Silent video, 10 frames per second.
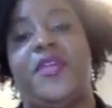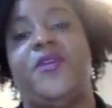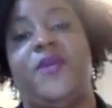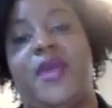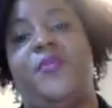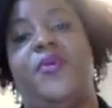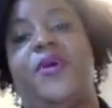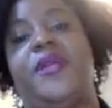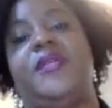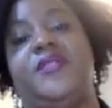that you can
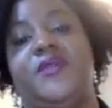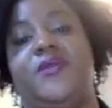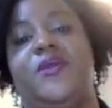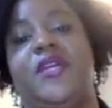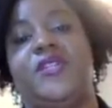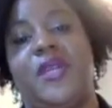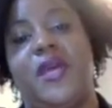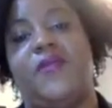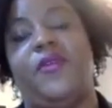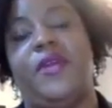put into each
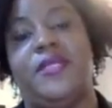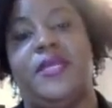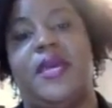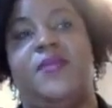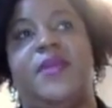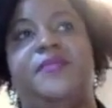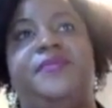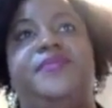and every assignment.